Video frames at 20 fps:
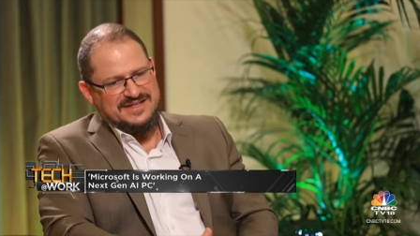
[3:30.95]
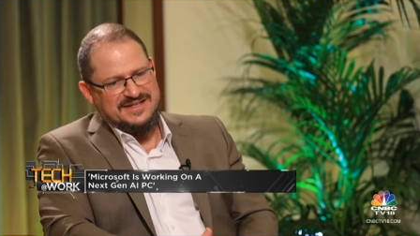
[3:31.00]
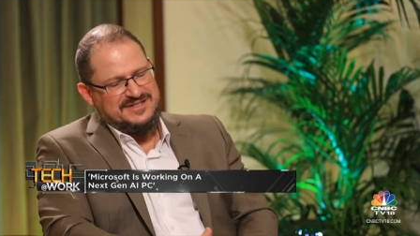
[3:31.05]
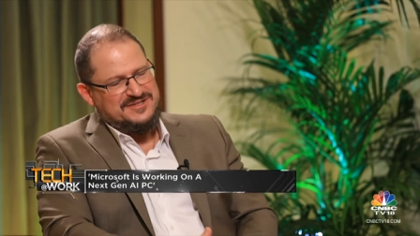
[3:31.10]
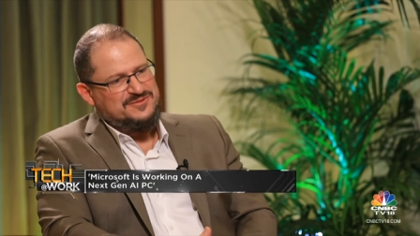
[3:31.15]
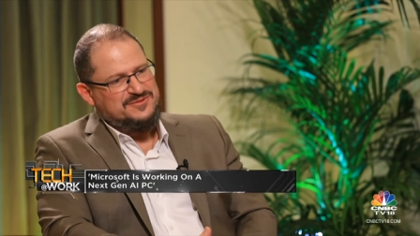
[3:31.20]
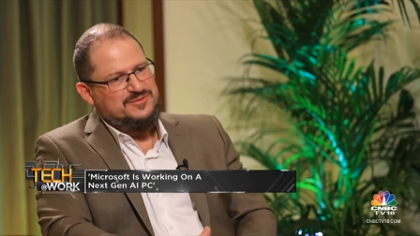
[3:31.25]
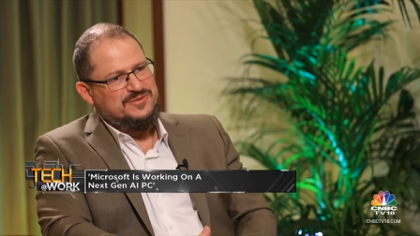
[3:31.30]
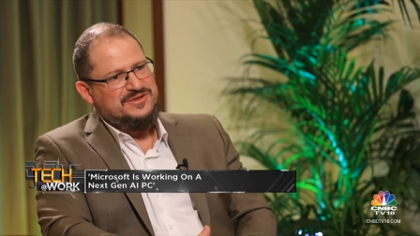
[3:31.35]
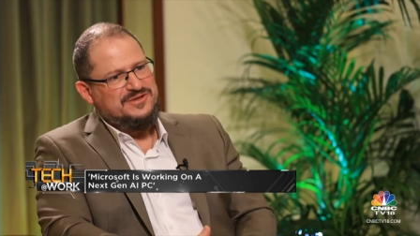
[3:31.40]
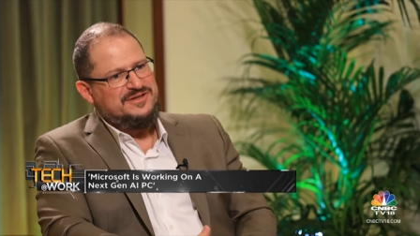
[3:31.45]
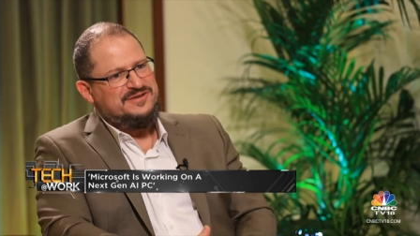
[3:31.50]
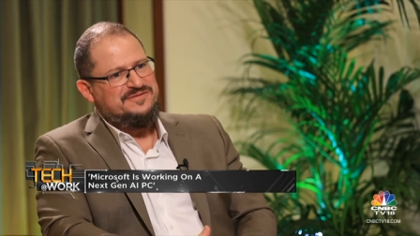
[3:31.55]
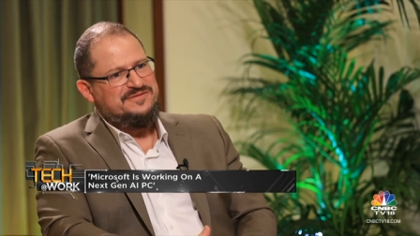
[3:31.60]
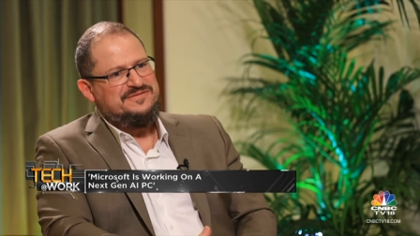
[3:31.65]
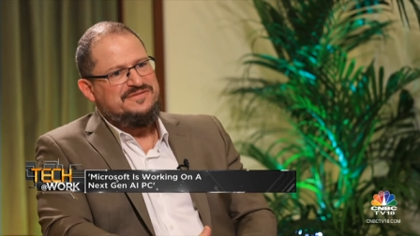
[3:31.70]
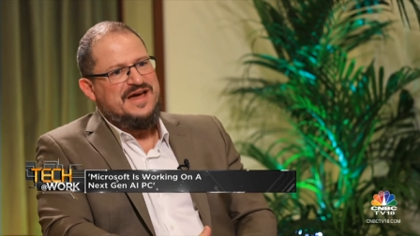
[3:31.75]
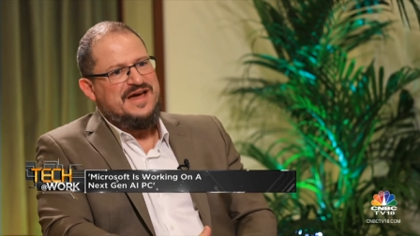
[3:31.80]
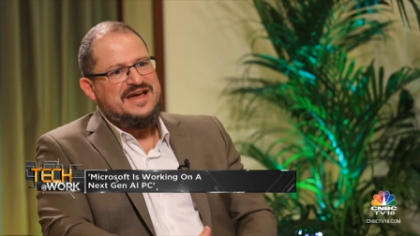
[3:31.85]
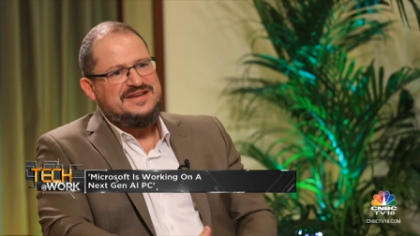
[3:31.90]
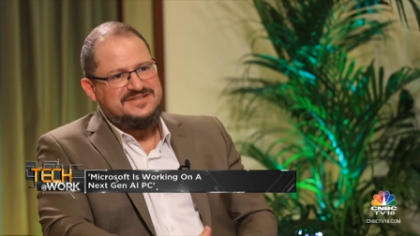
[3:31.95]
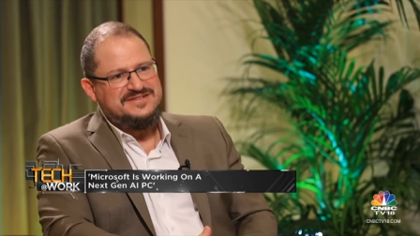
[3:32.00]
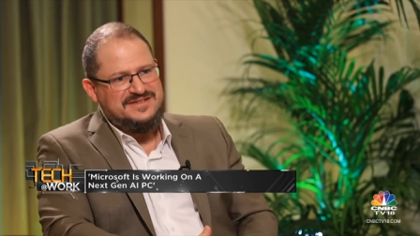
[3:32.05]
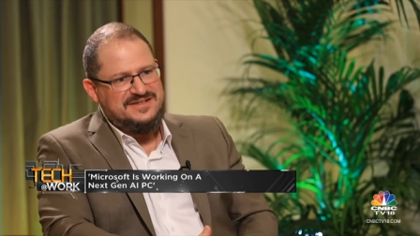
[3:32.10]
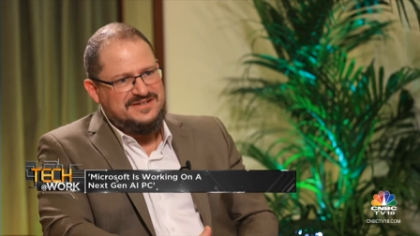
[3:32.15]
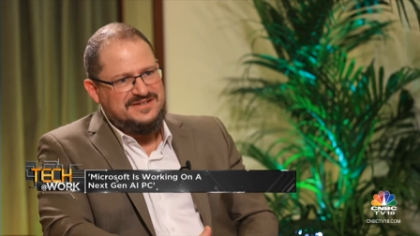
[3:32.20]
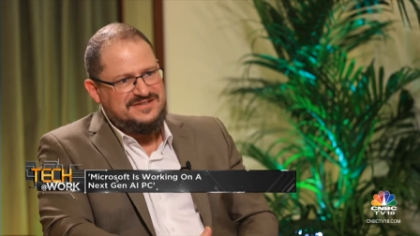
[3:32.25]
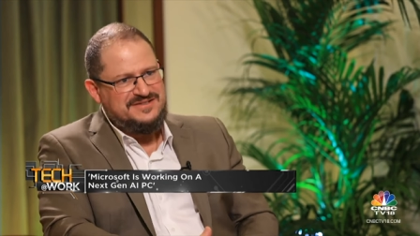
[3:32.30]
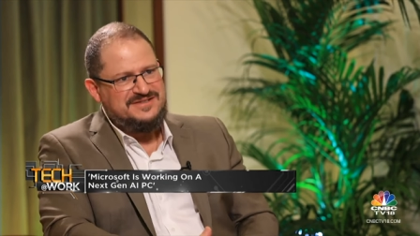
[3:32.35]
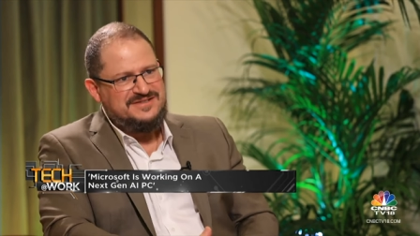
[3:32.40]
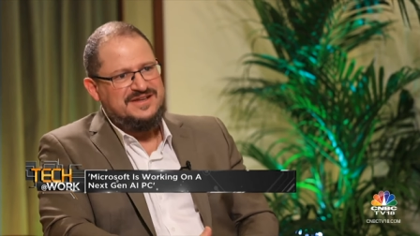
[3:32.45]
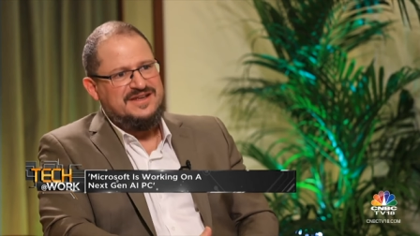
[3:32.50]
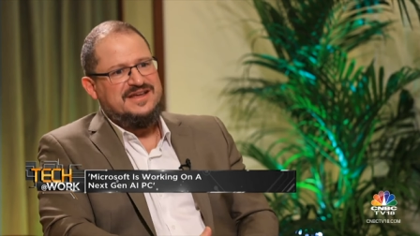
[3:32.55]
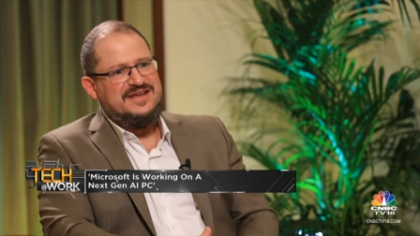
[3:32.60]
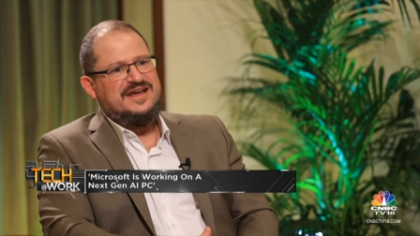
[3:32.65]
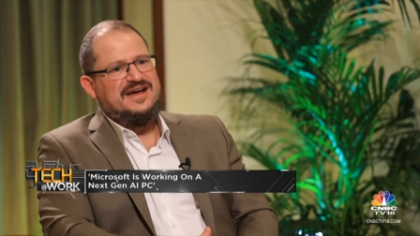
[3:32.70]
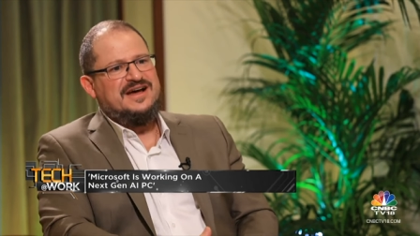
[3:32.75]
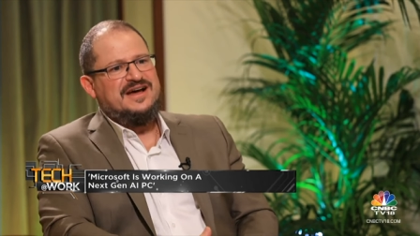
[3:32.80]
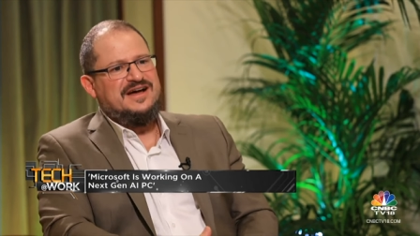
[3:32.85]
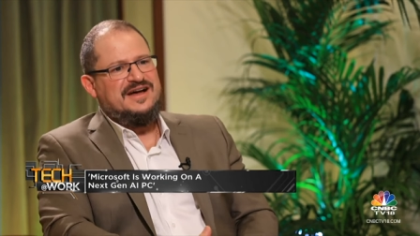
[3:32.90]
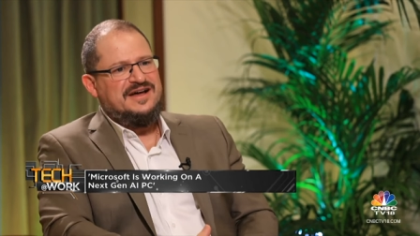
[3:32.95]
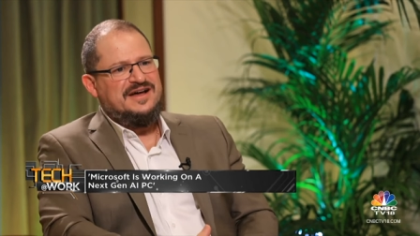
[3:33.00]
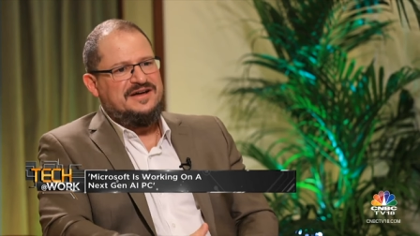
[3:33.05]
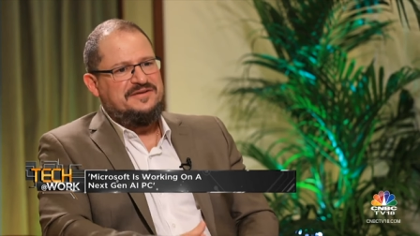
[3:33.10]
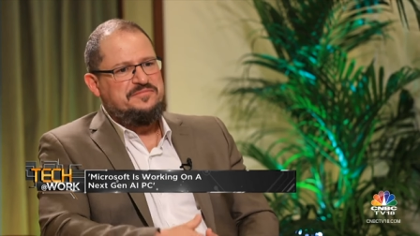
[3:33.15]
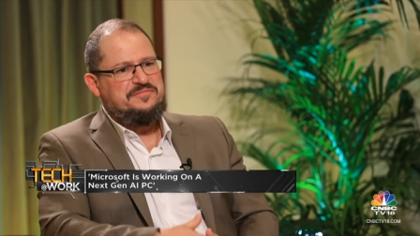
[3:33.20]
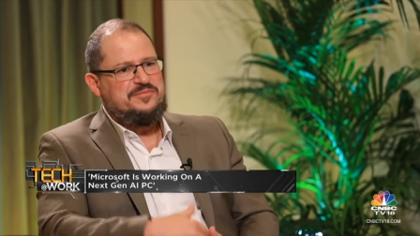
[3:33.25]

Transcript: as one of the fastest uh,